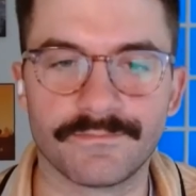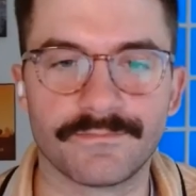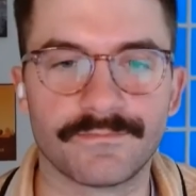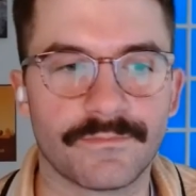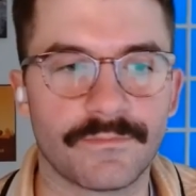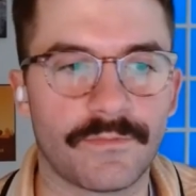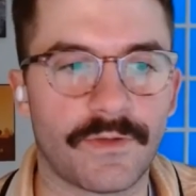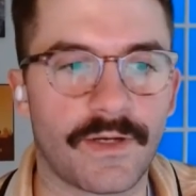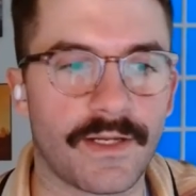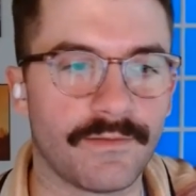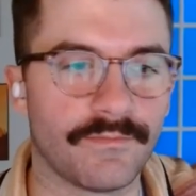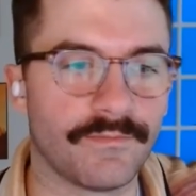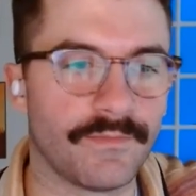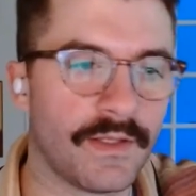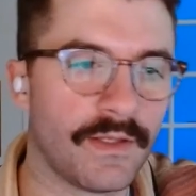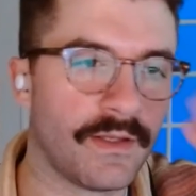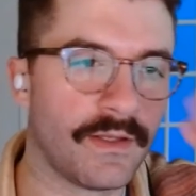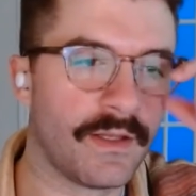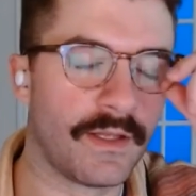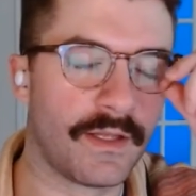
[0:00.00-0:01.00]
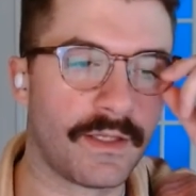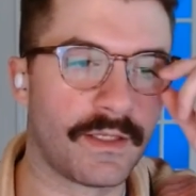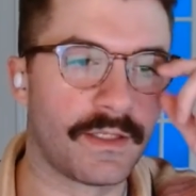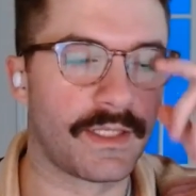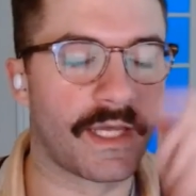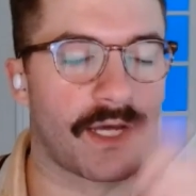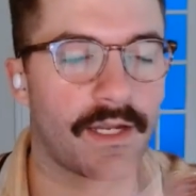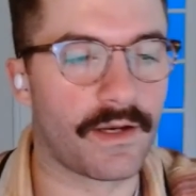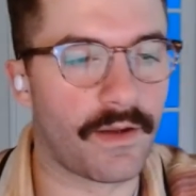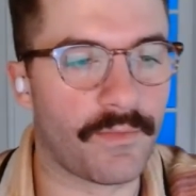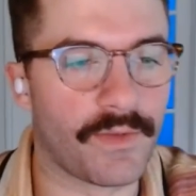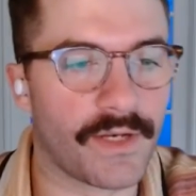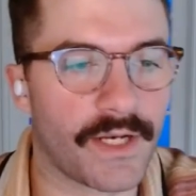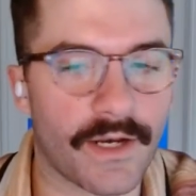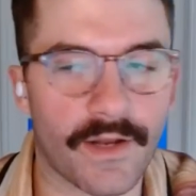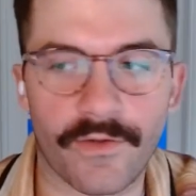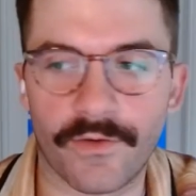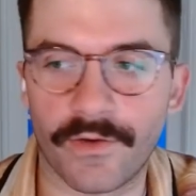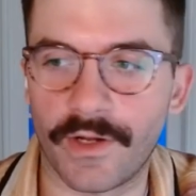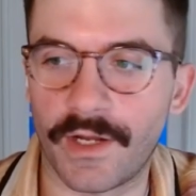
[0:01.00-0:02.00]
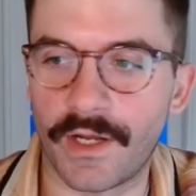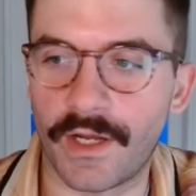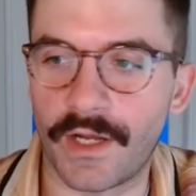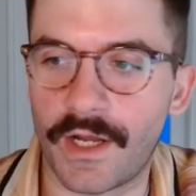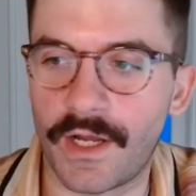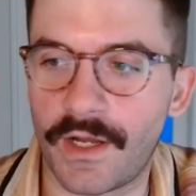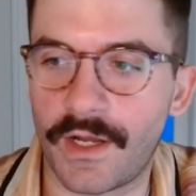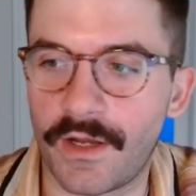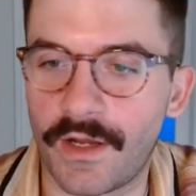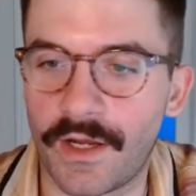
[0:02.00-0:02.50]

Right, right. Yeah, I mean another.